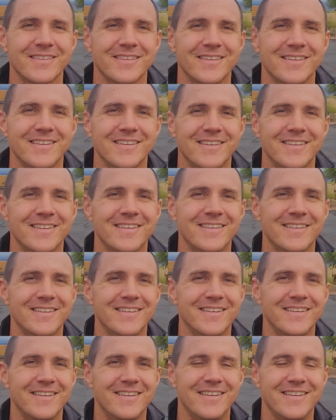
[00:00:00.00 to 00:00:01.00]

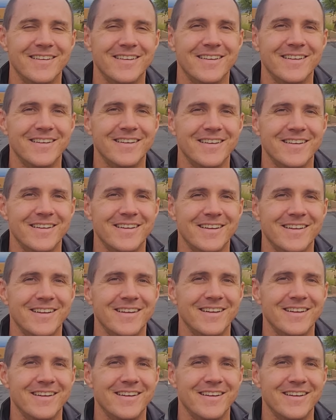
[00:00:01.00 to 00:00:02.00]

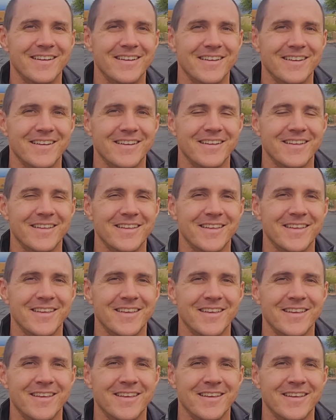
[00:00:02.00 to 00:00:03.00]

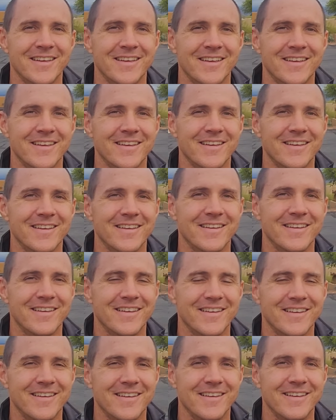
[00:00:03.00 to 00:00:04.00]

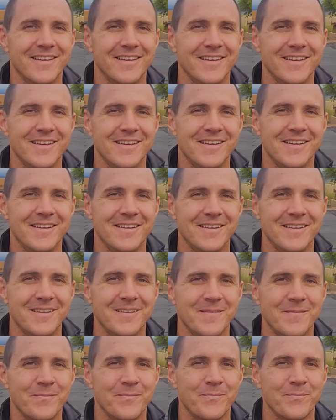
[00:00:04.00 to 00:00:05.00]

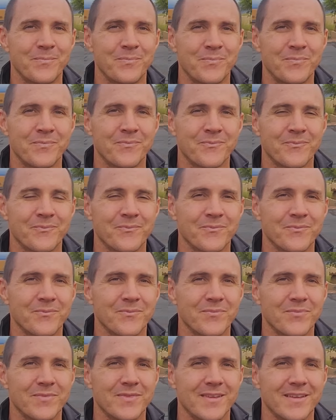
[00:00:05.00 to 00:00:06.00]

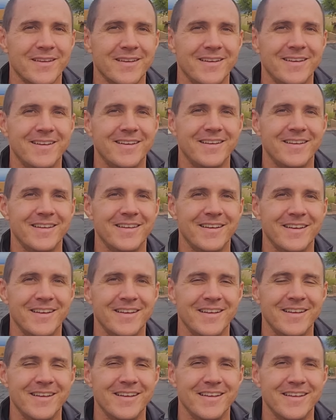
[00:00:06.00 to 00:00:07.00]

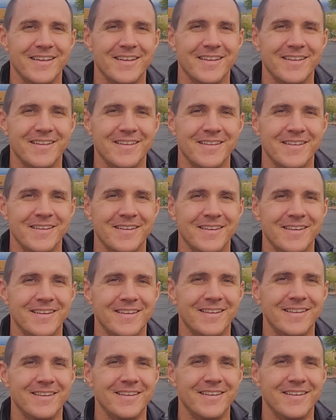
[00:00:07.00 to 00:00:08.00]
(not speaking)